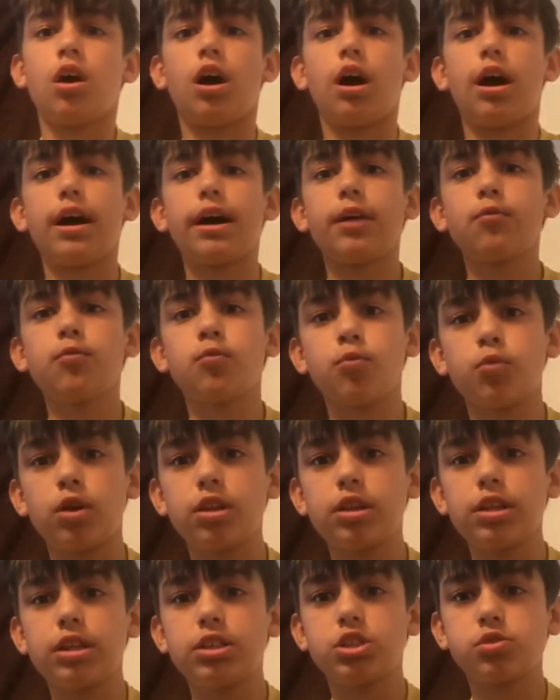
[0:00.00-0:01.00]
I
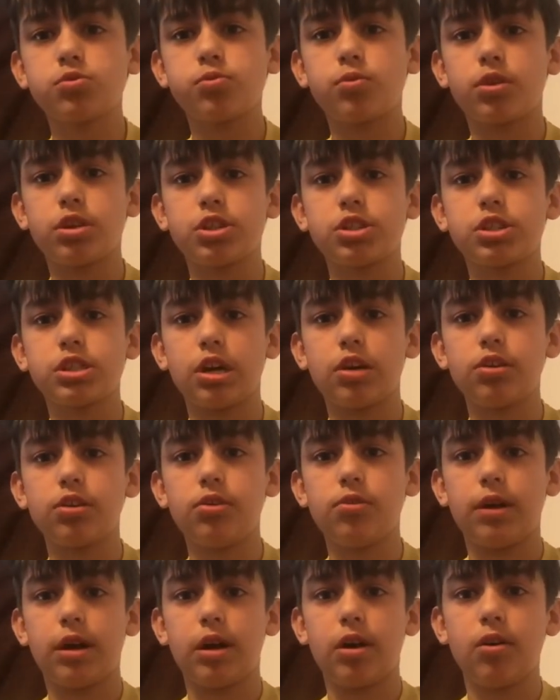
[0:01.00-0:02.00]
really just want to shout
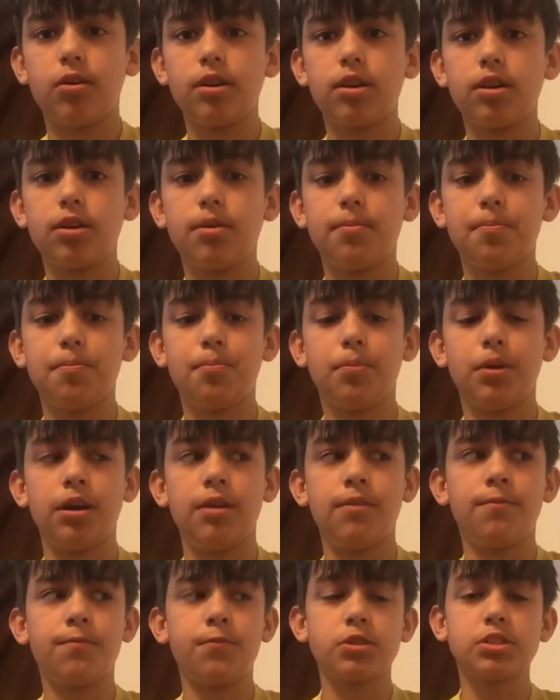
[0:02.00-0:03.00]
you out,
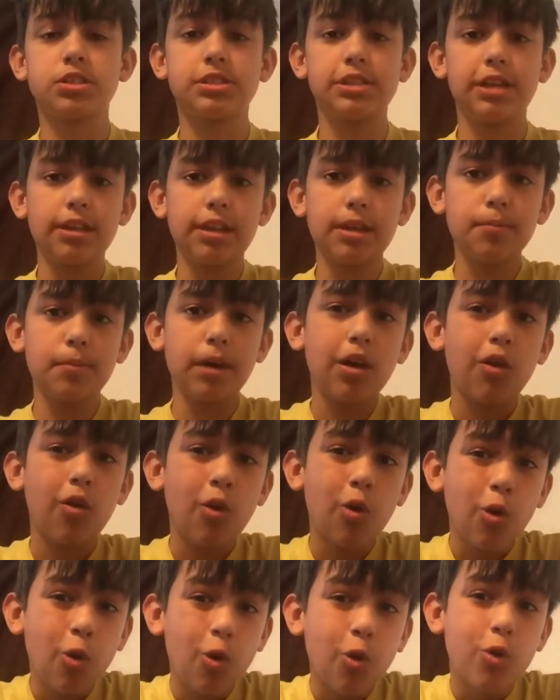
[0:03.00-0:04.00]
but for stealing my
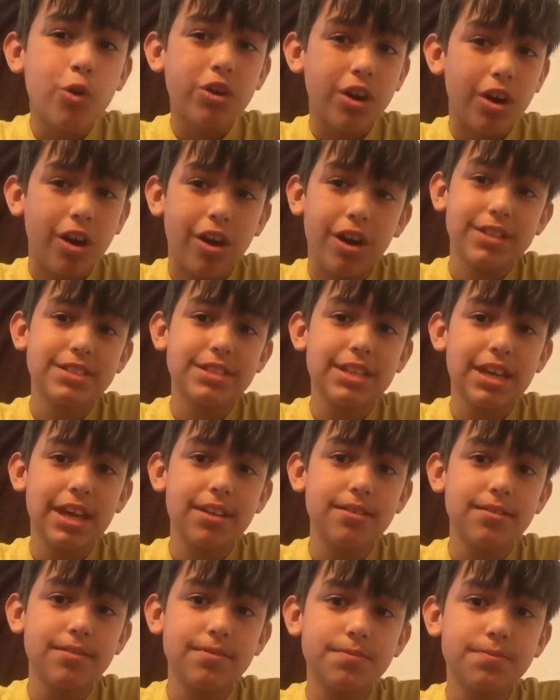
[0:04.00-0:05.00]
whole
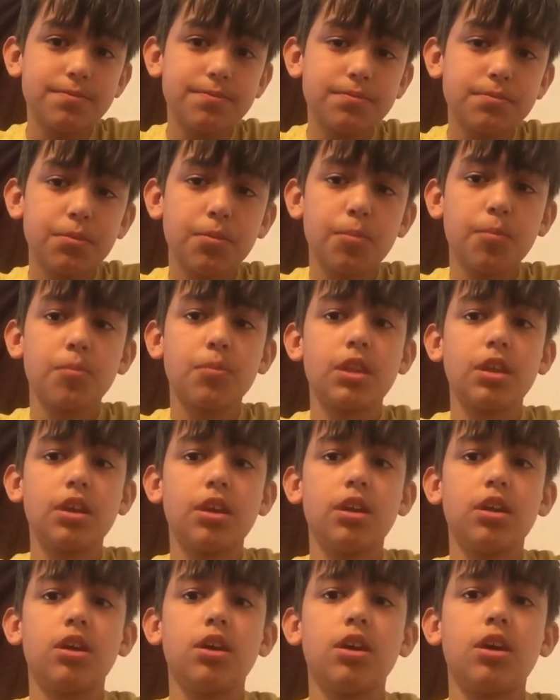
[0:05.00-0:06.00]
content,
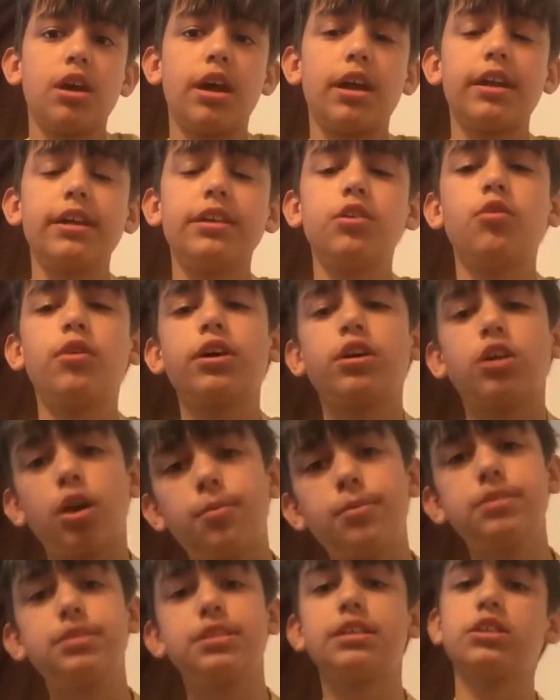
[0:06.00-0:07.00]
and I know I
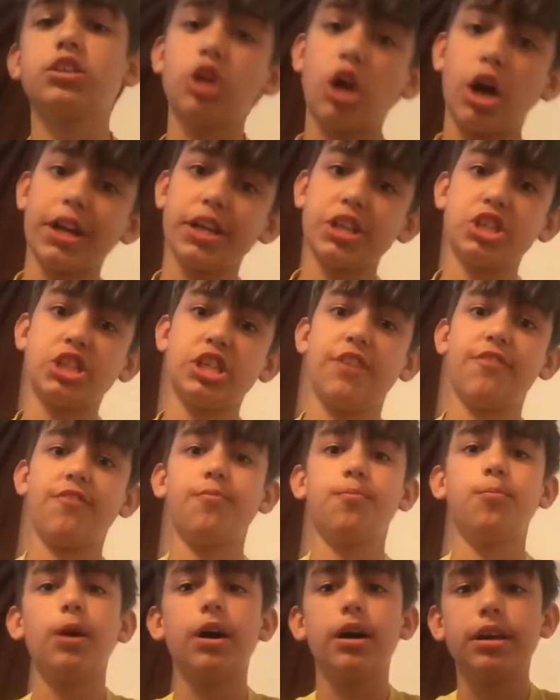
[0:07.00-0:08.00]
commented, got it,
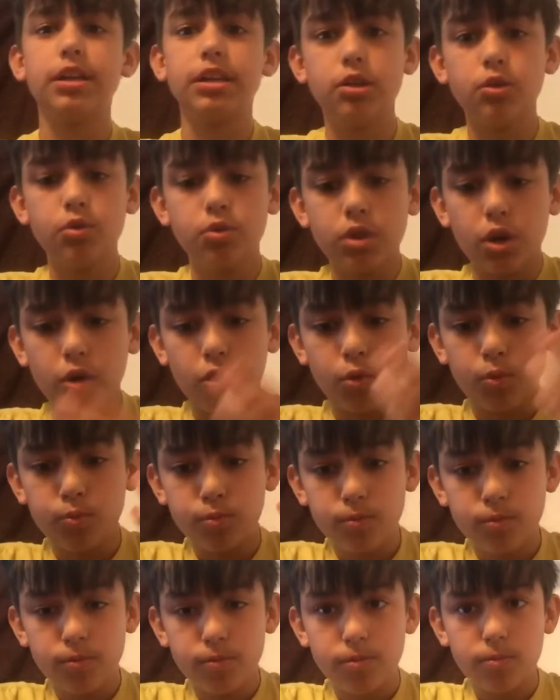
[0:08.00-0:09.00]
Chief, but you know,
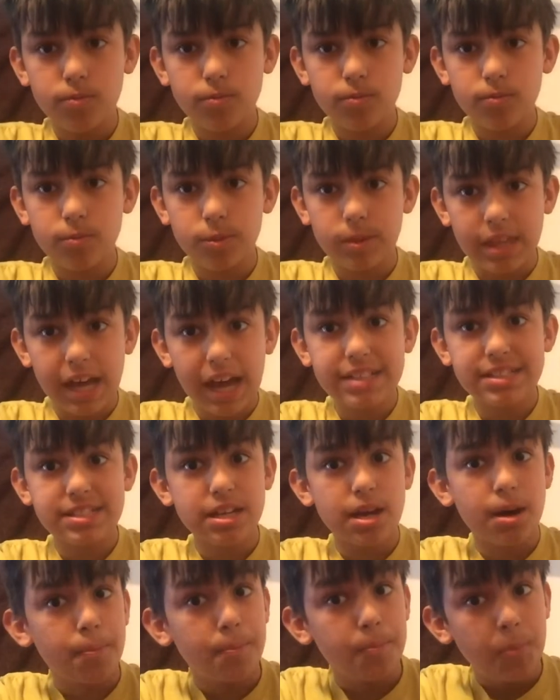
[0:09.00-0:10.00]
that's
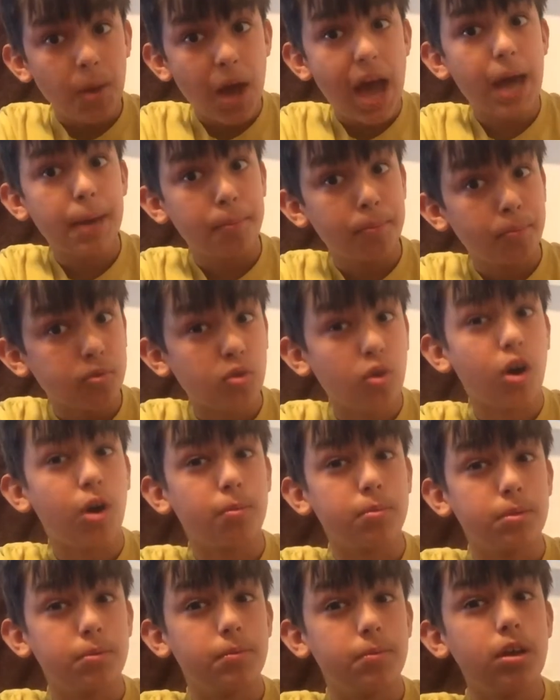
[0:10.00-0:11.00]
a bad
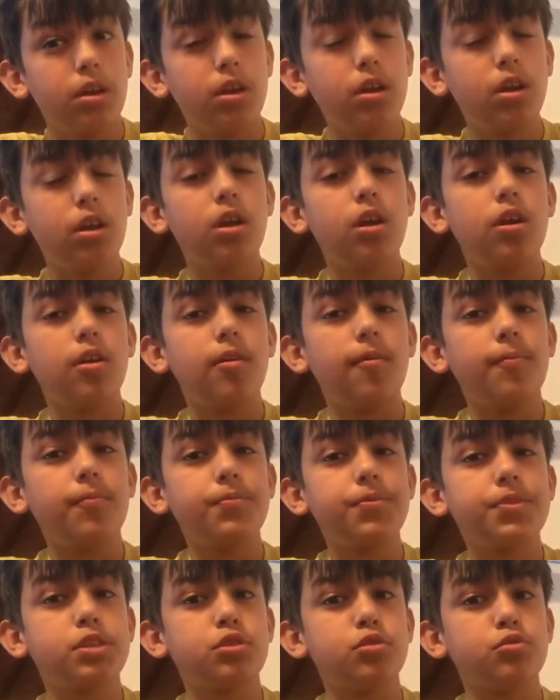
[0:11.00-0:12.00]
problem
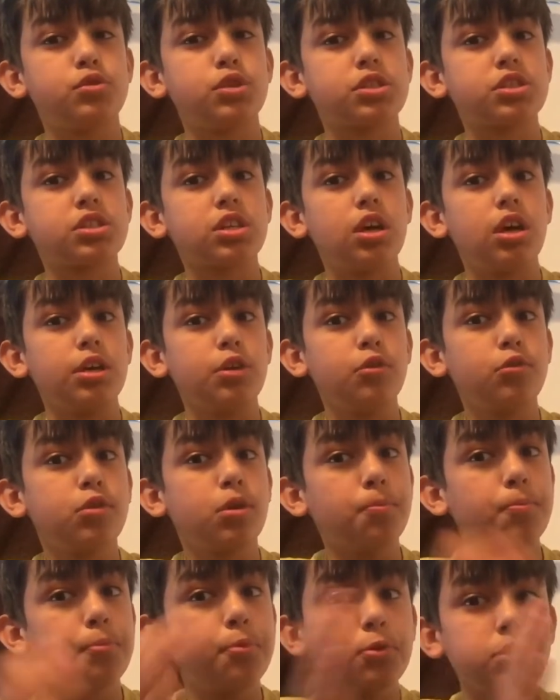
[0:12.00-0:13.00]
to just you
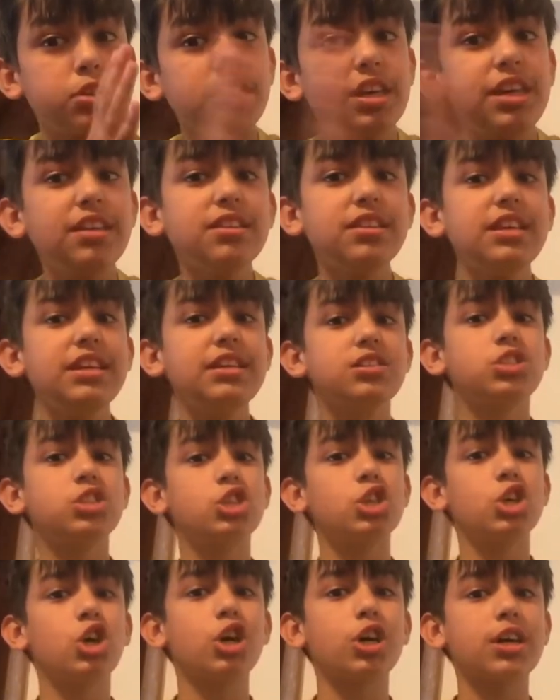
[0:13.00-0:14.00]
completely
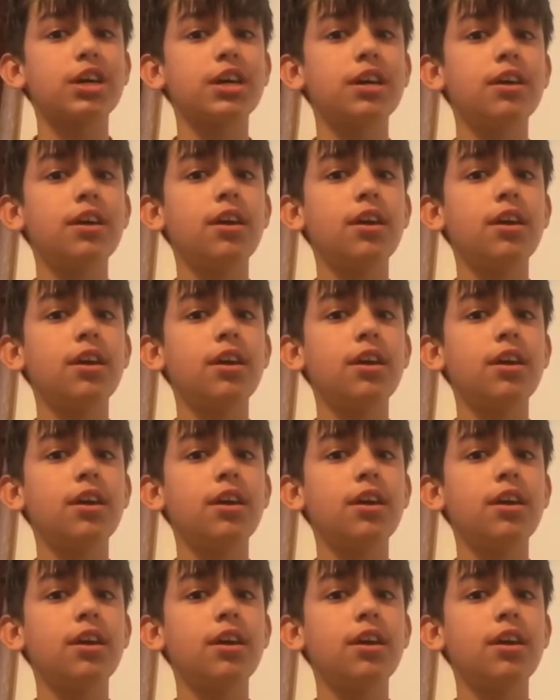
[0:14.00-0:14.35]
took